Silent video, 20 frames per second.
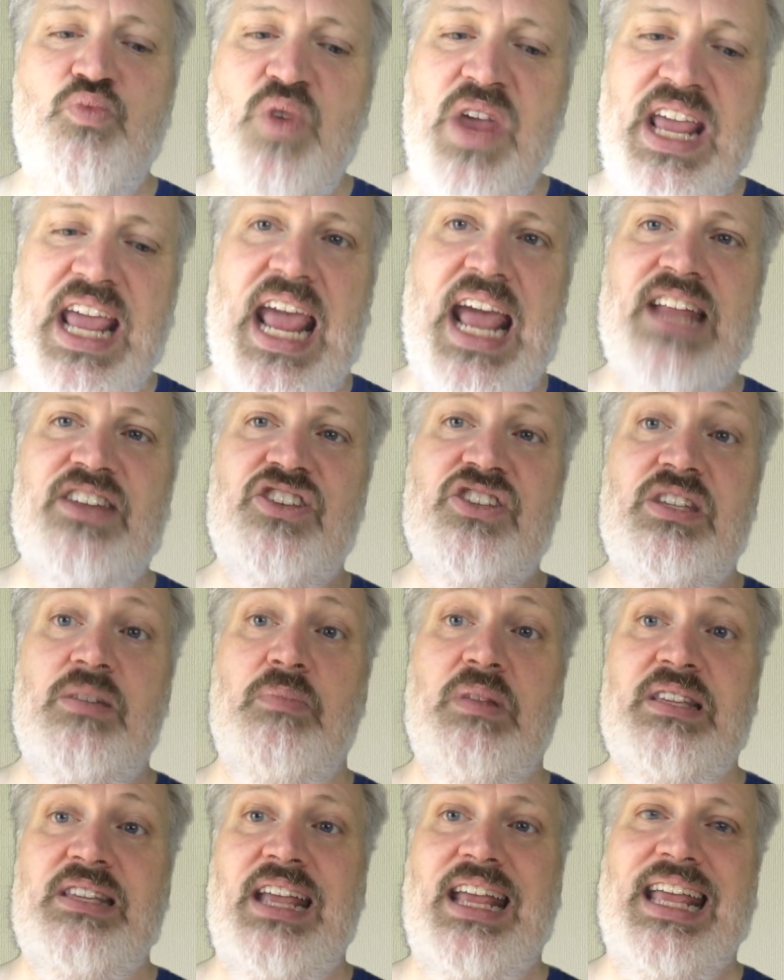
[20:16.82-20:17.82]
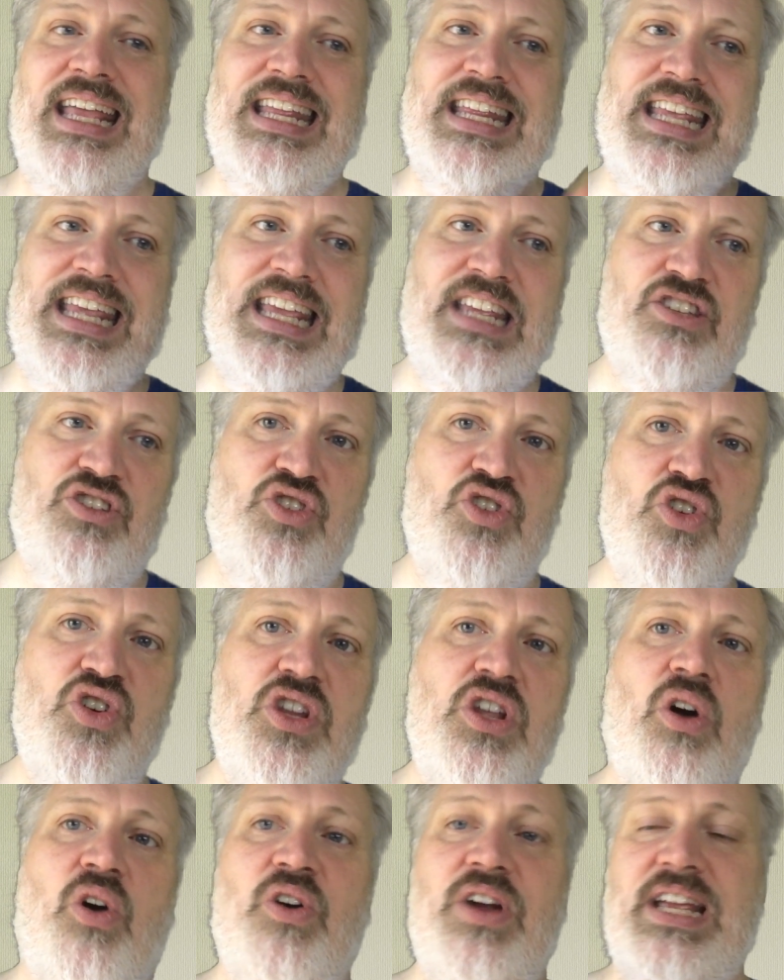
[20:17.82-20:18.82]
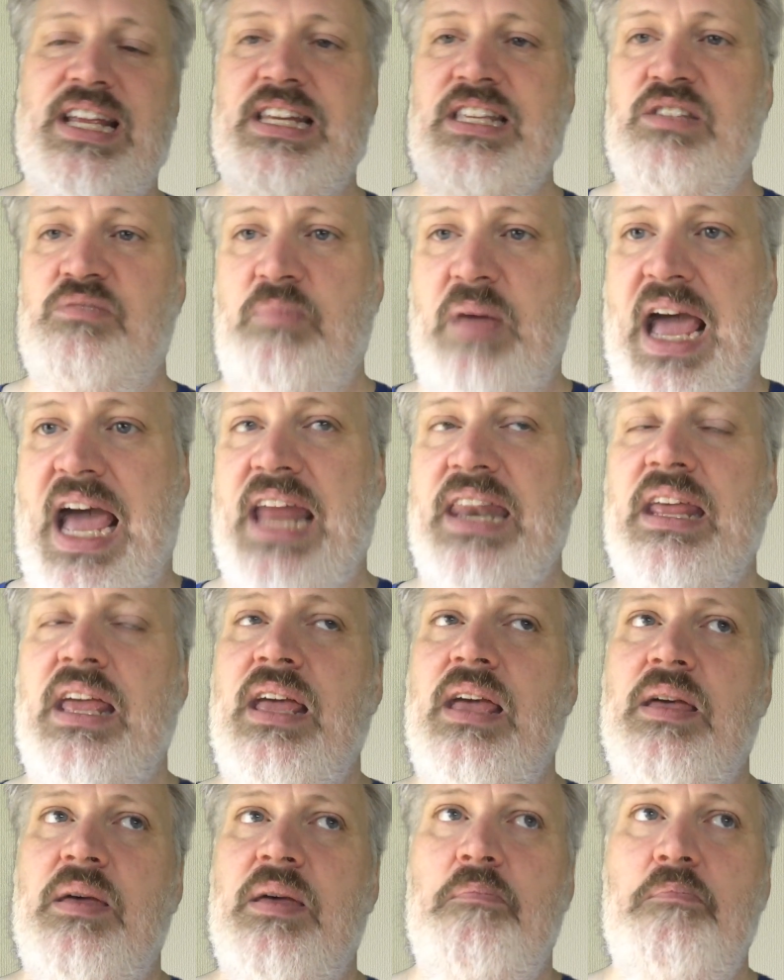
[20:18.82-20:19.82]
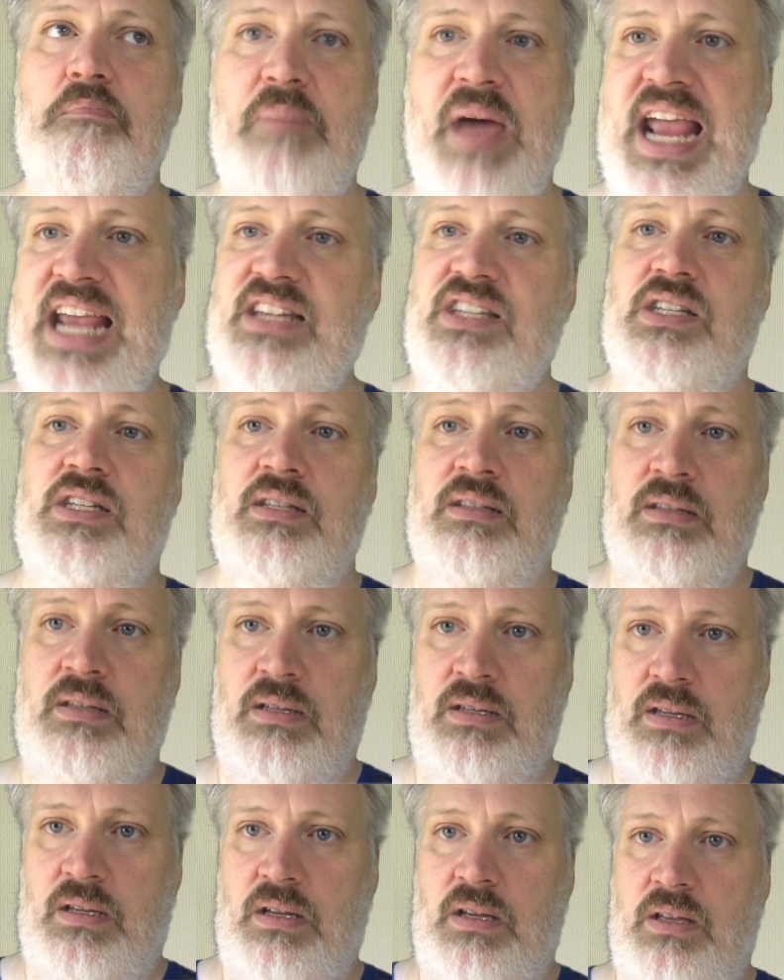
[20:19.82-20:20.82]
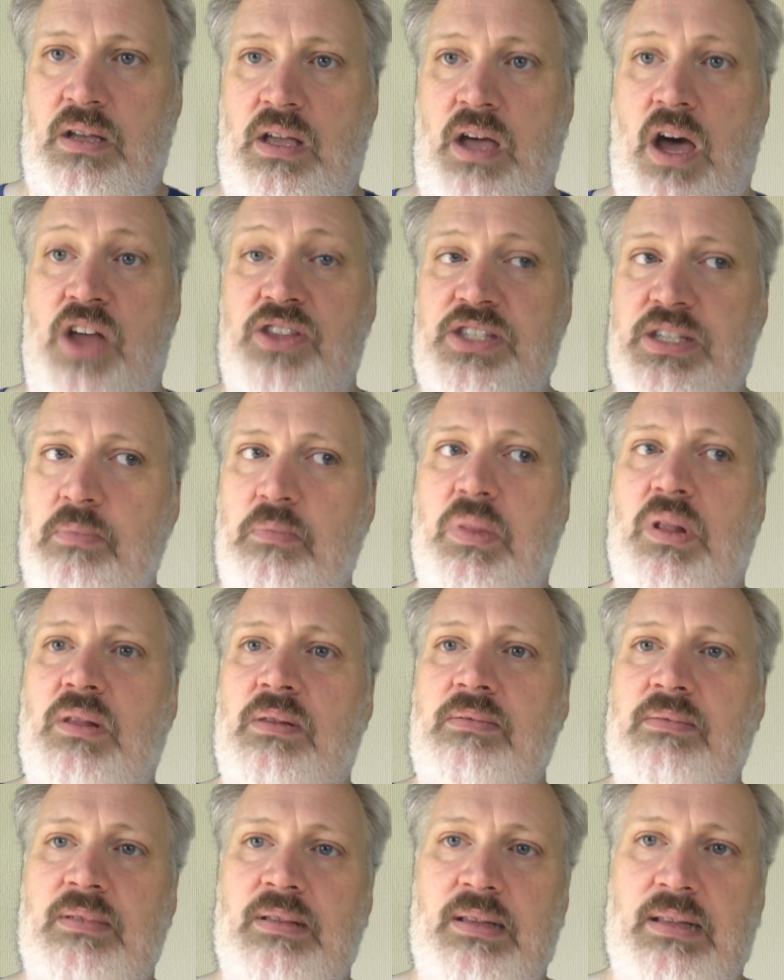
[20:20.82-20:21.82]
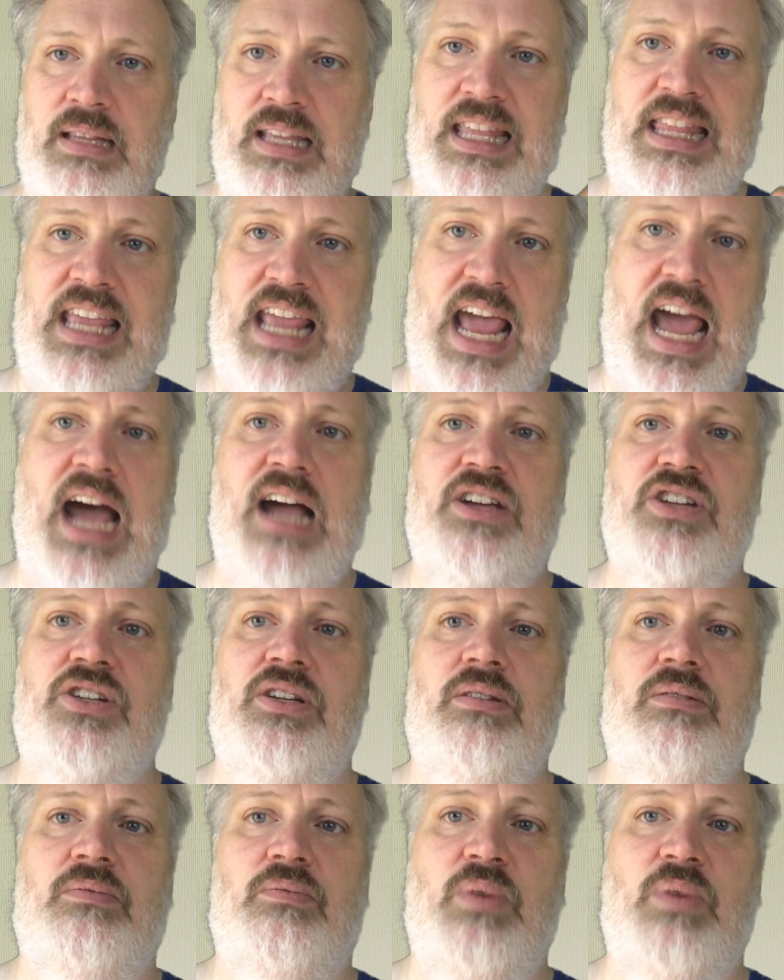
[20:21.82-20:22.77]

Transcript: We can't just simply say it is good or it is bad based on simple the action.